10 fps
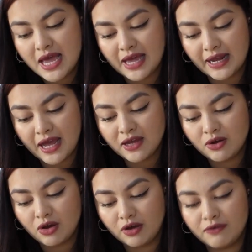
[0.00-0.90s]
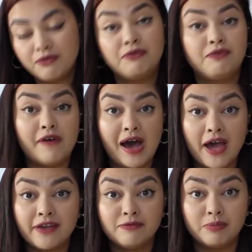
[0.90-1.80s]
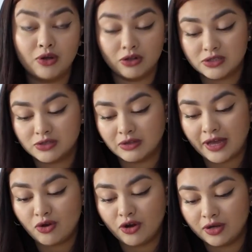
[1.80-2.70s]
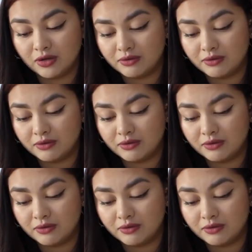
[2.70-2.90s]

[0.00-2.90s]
And I got 5 balls, so I got